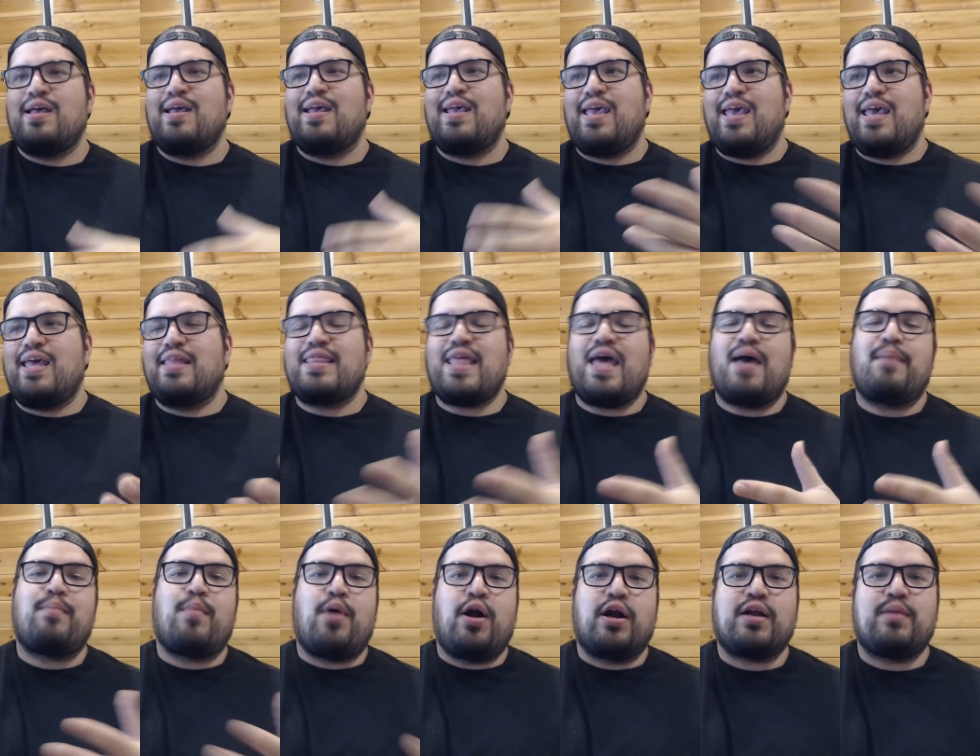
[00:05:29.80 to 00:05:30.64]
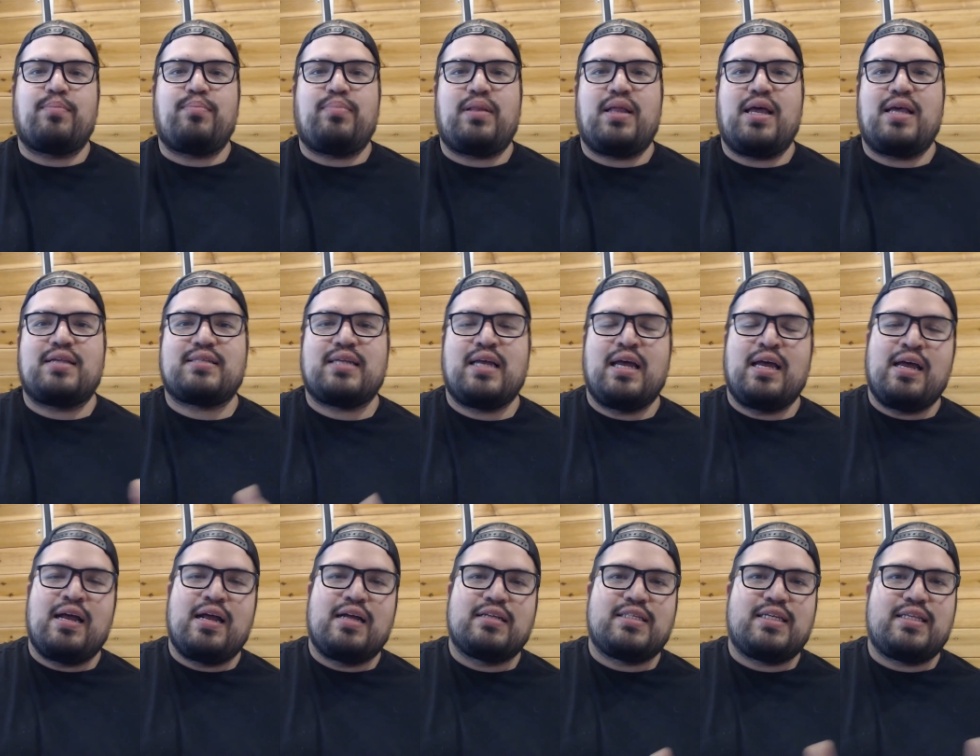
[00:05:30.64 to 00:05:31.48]
in that marketplace
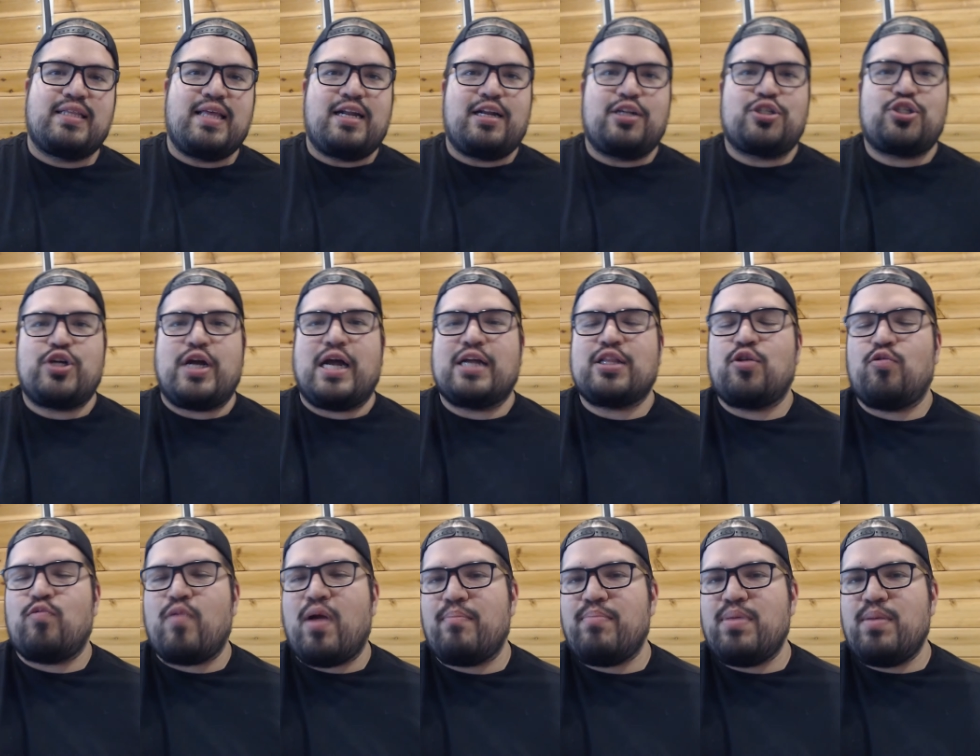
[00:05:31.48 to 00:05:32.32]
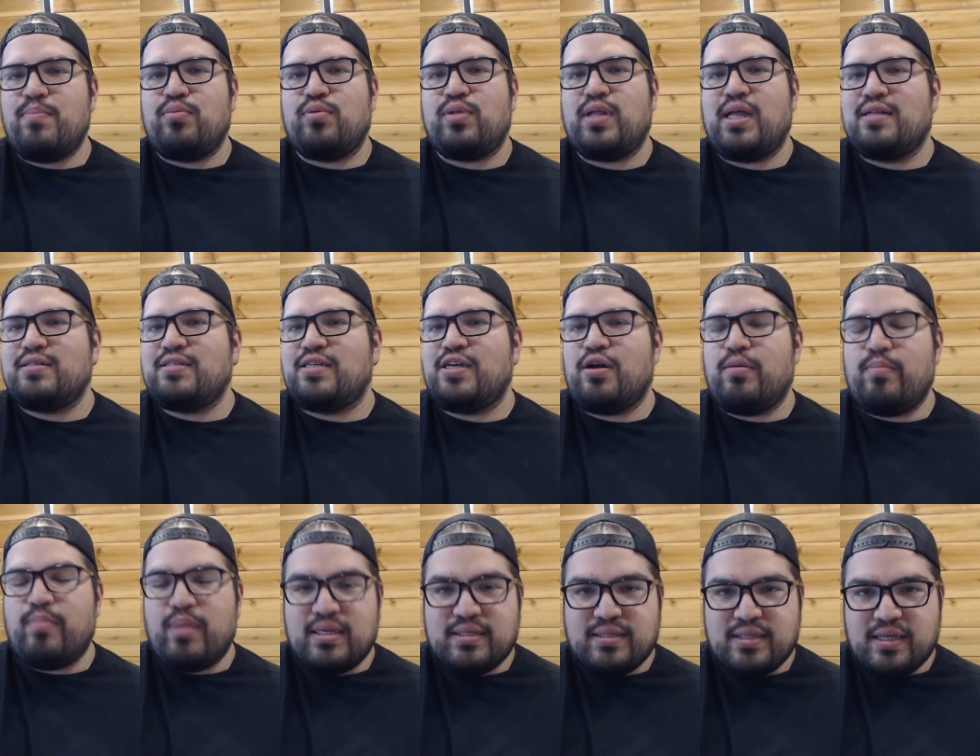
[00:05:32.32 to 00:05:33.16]
to then attract the right people into your
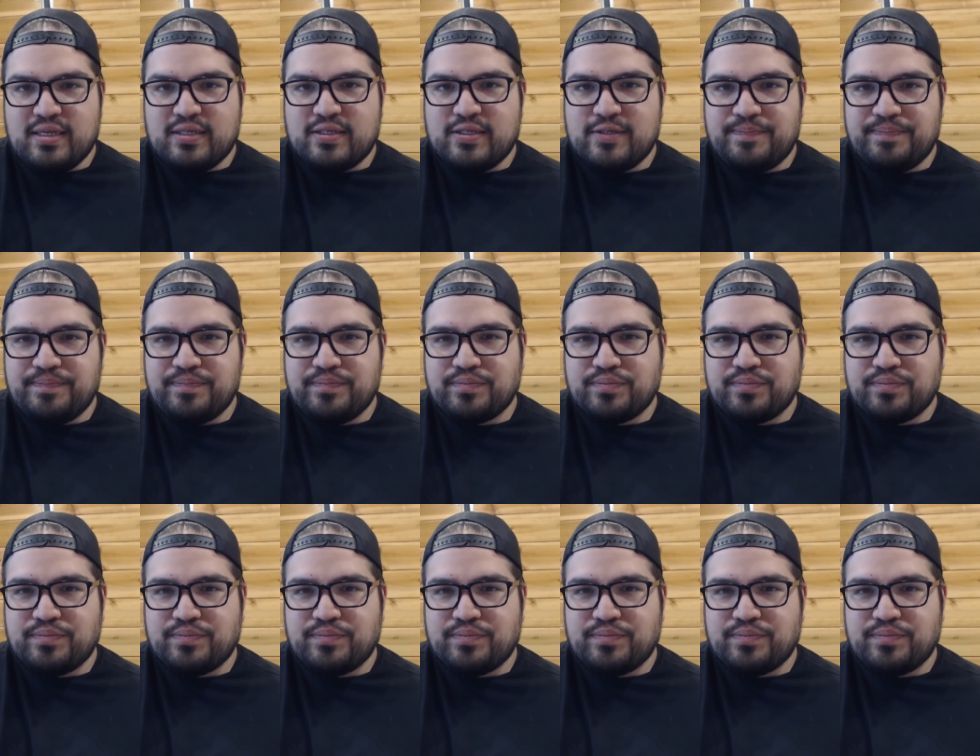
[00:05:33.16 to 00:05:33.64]
business.